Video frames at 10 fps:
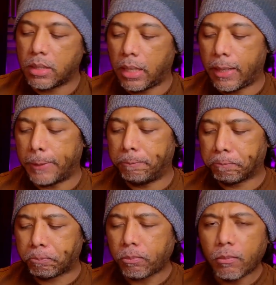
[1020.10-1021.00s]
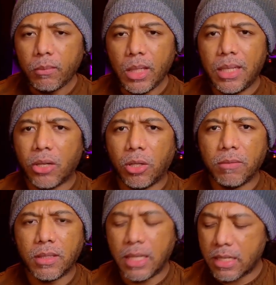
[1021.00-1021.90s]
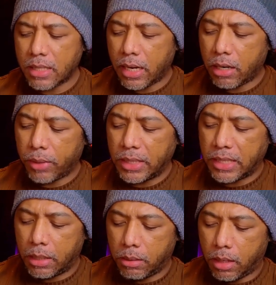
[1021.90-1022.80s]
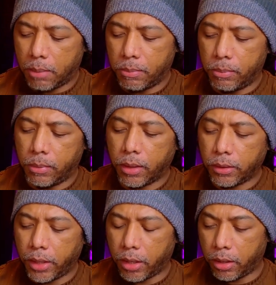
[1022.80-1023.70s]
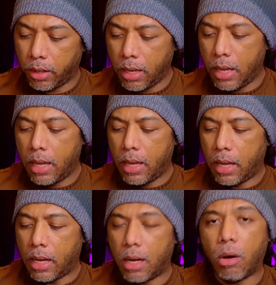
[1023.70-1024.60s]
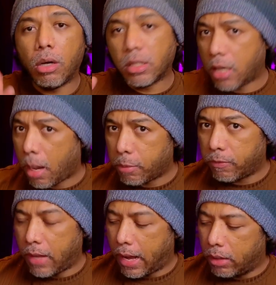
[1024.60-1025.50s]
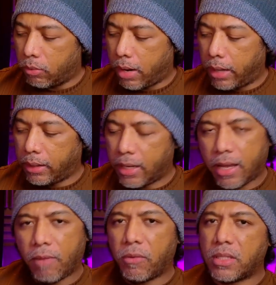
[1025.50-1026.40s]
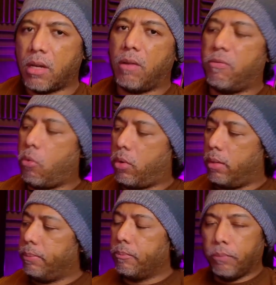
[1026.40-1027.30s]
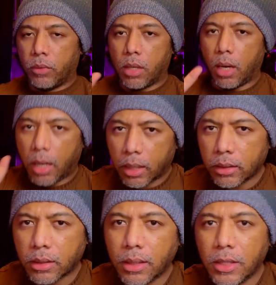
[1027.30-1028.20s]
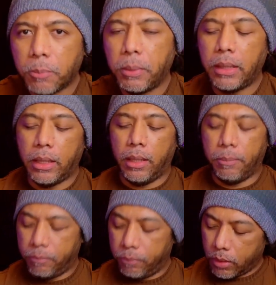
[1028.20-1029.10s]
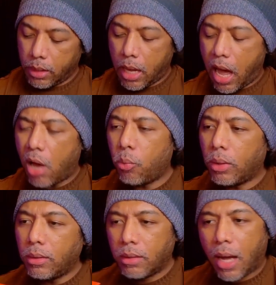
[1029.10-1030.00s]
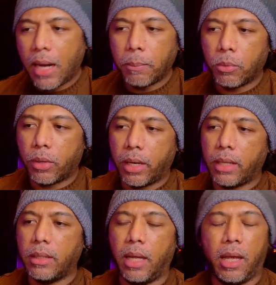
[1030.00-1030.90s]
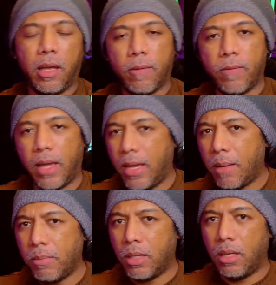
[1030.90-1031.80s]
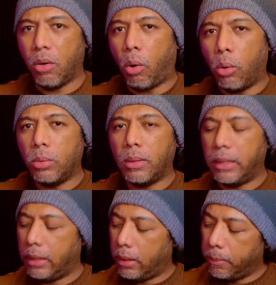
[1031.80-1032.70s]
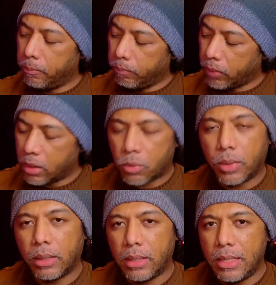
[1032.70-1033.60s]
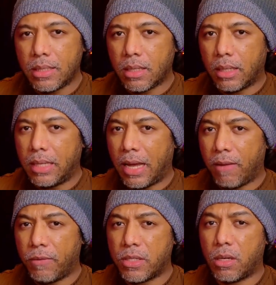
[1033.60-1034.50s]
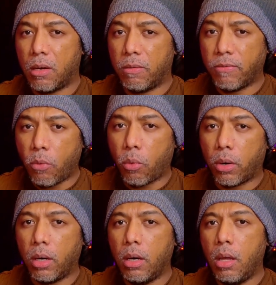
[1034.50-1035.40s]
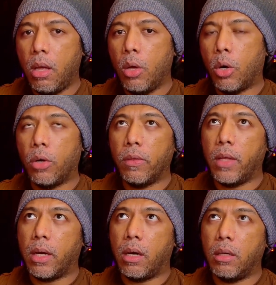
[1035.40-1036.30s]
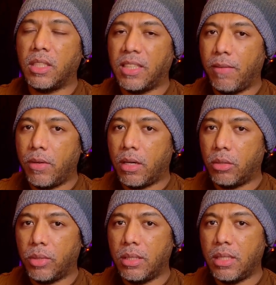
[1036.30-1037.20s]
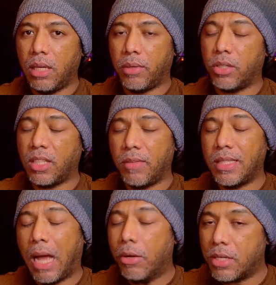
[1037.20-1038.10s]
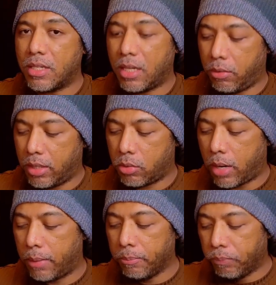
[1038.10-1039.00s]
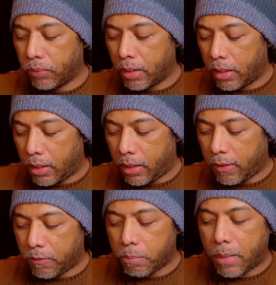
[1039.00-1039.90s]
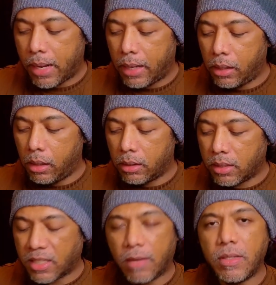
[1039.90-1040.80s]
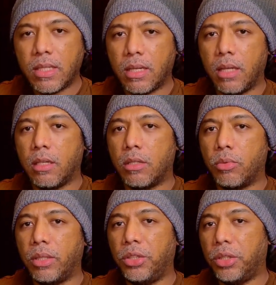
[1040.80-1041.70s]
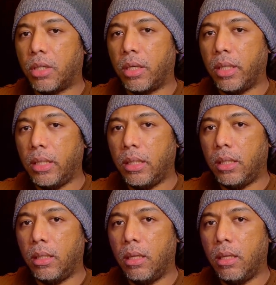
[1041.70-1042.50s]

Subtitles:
and like all of the things that I already said earlier. On the top of that, right, FSR 4. Honestly speaking, I will not upgrade if AMD only released the FSR 4 on their 700 series or 7000 series, right? If my 7900 GRE